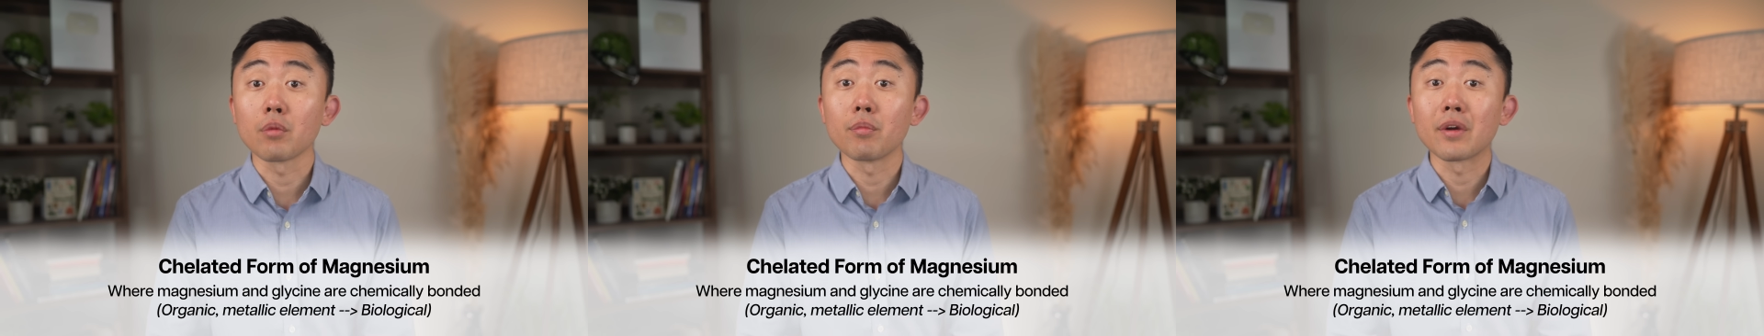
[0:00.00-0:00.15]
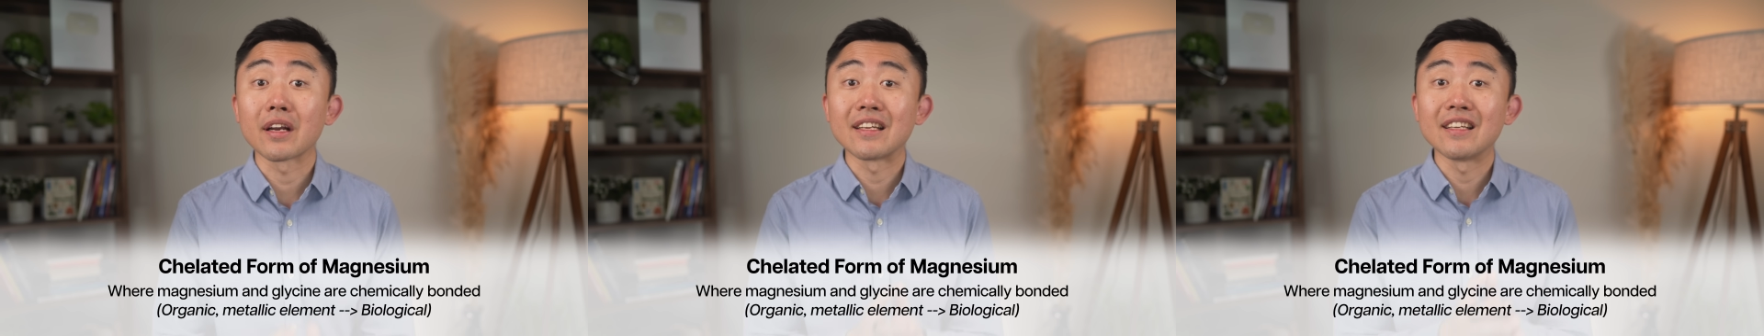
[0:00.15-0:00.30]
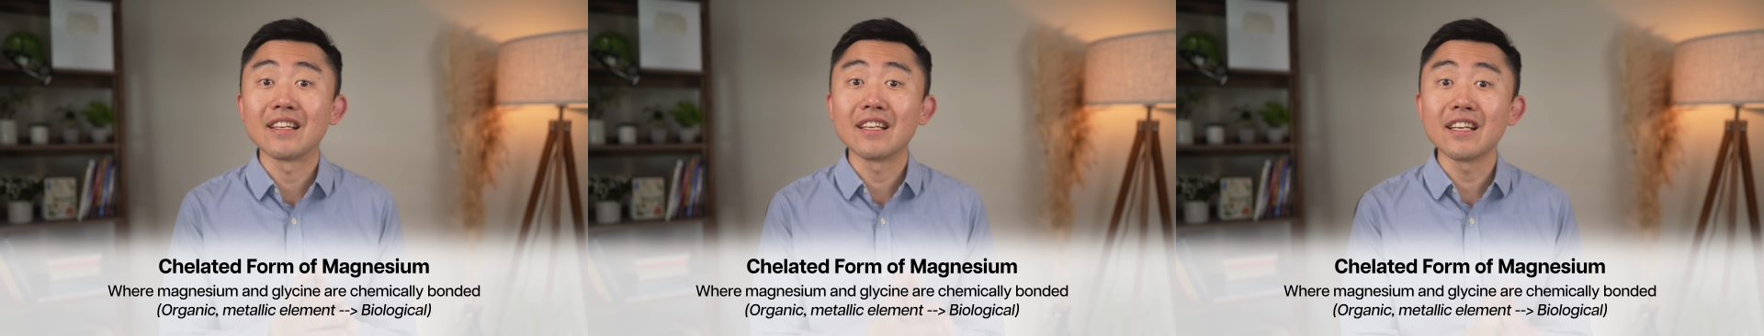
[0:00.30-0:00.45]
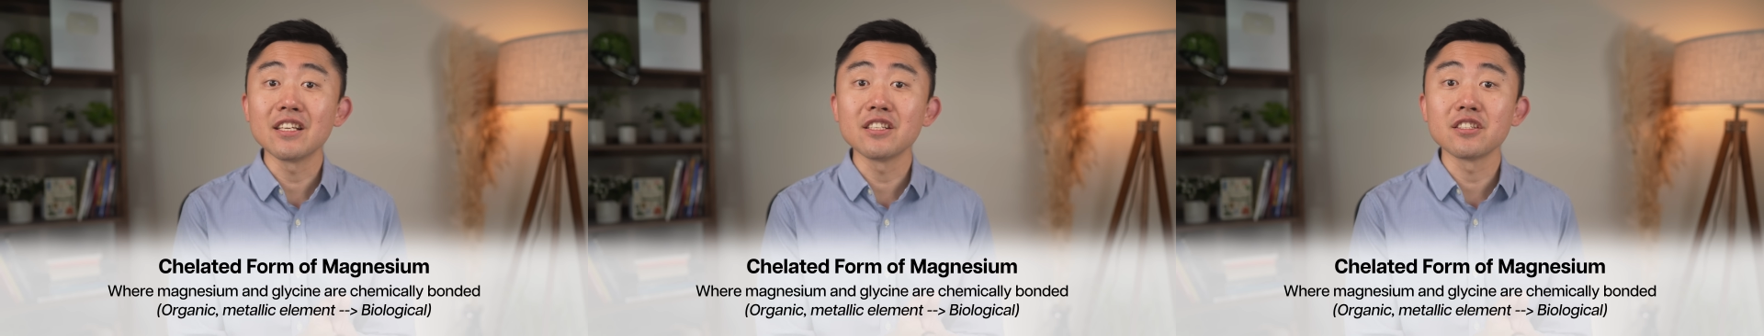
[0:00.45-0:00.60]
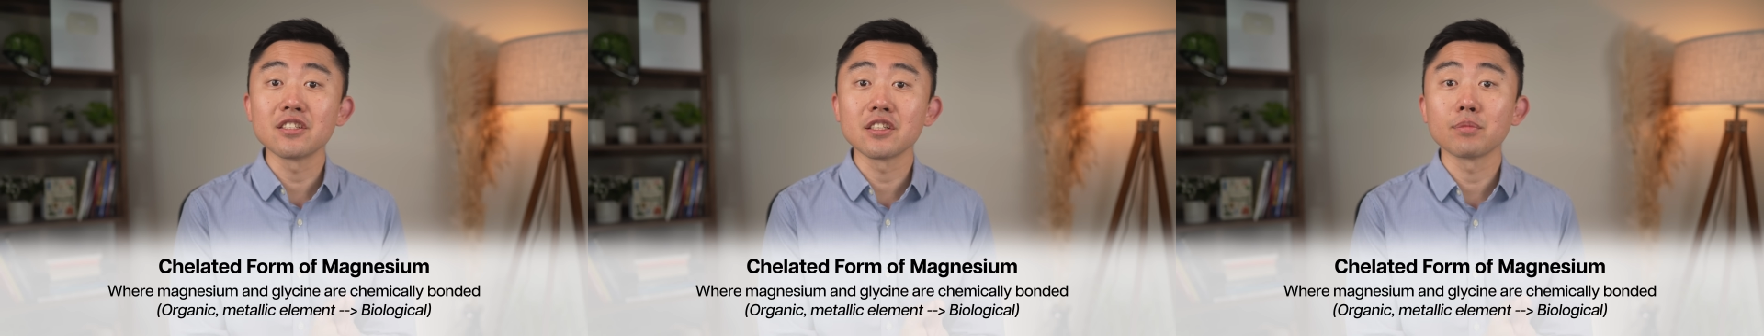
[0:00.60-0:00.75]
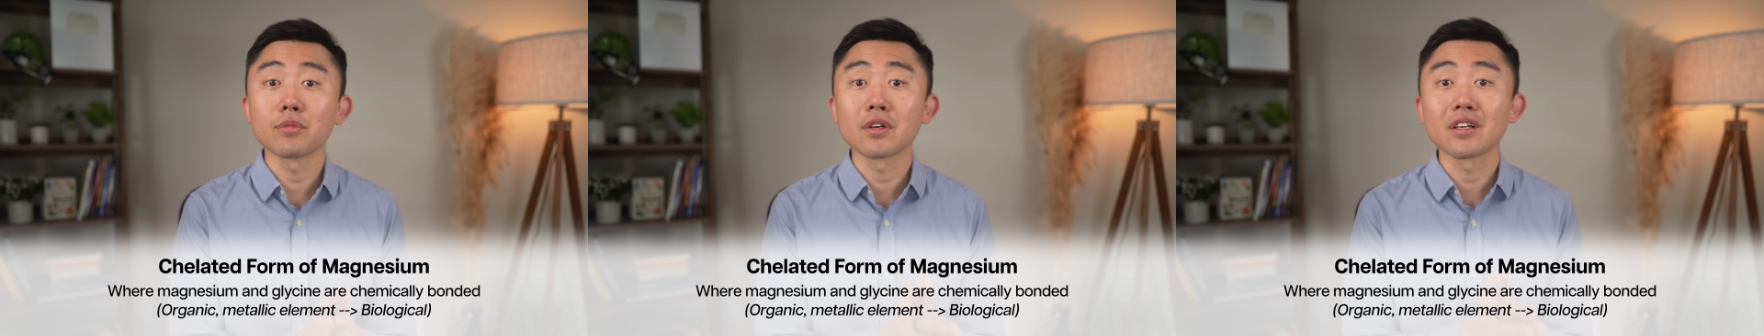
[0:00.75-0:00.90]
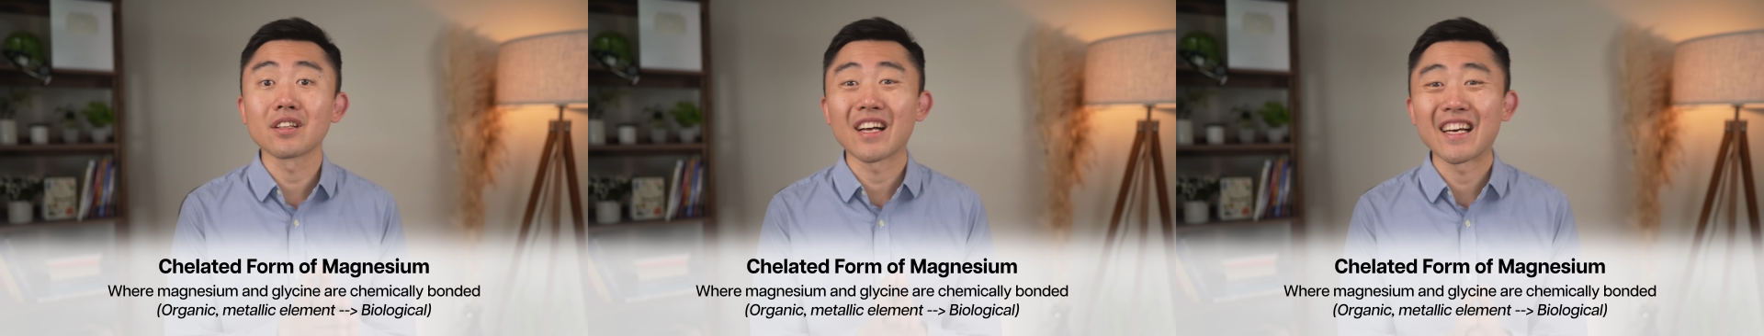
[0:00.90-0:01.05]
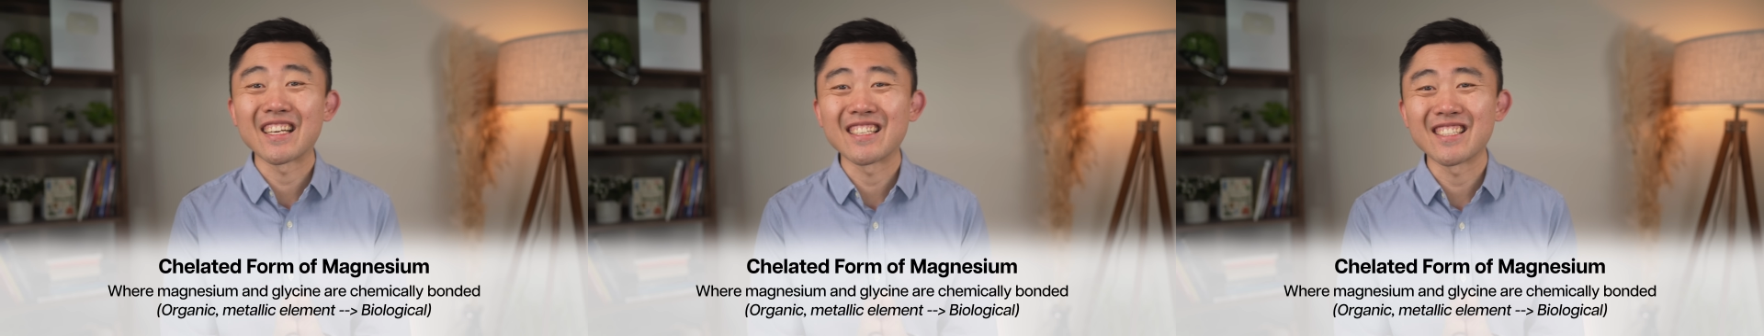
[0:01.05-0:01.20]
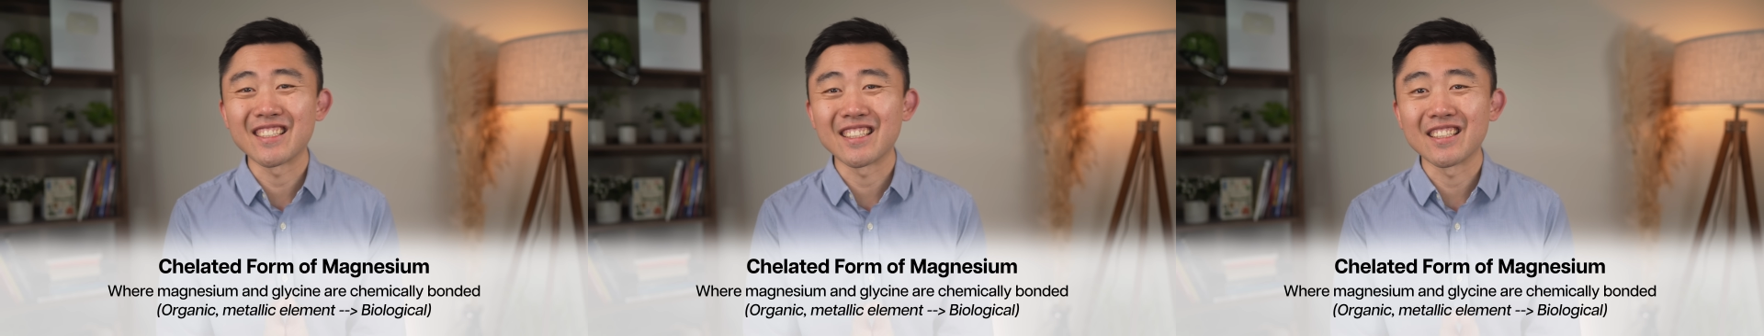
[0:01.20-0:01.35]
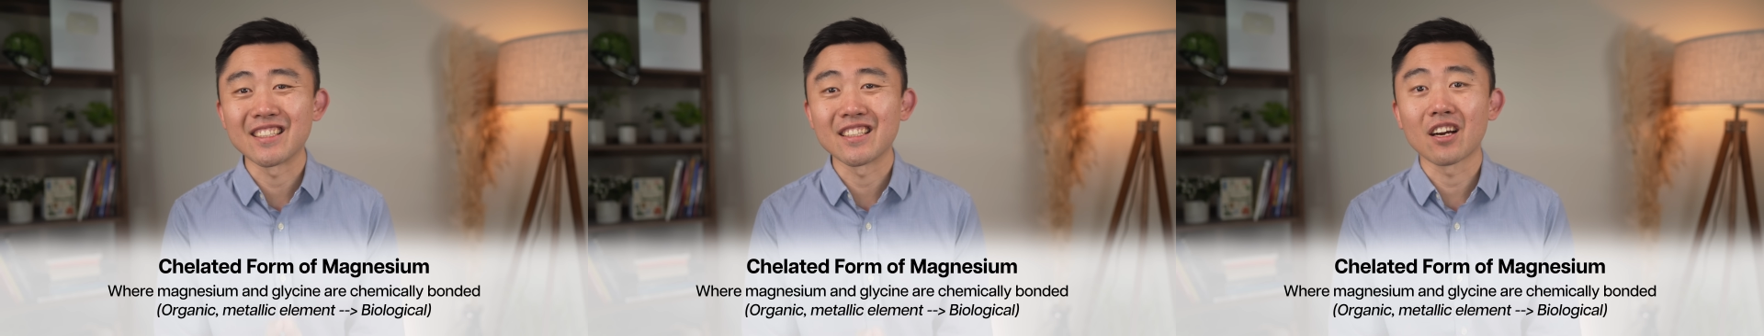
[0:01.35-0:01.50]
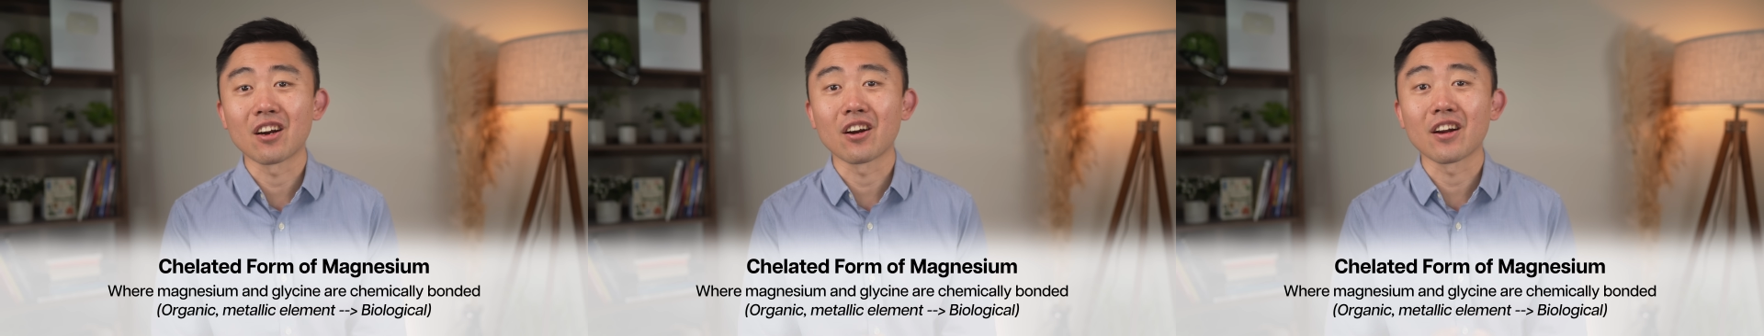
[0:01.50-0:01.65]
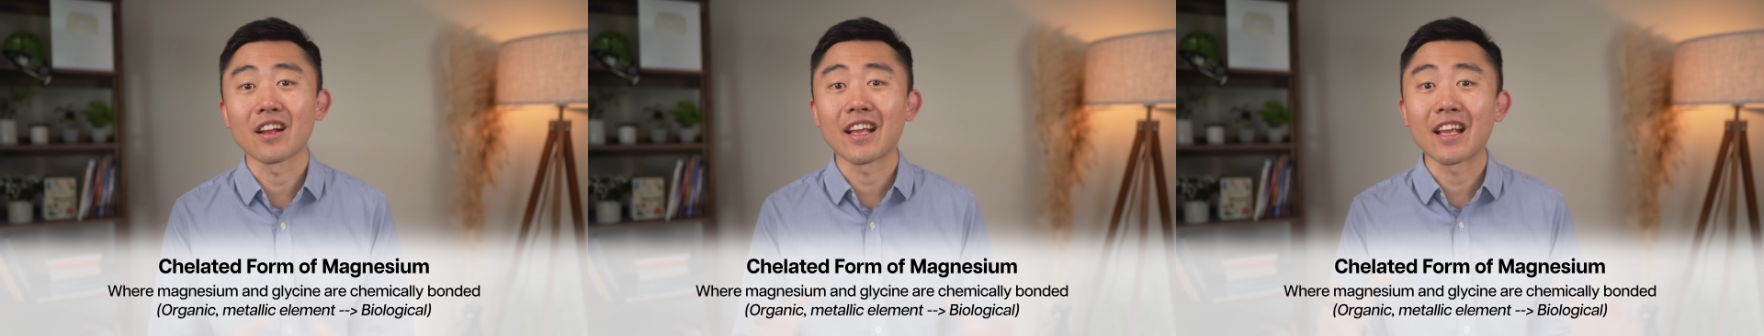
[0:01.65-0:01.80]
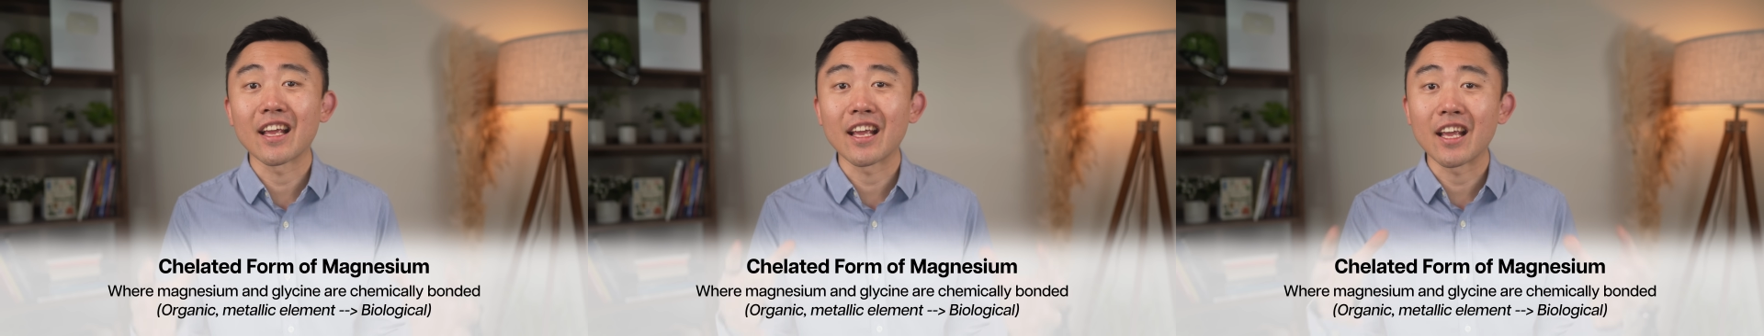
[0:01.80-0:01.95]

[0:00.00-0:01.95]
magnesium and glycine are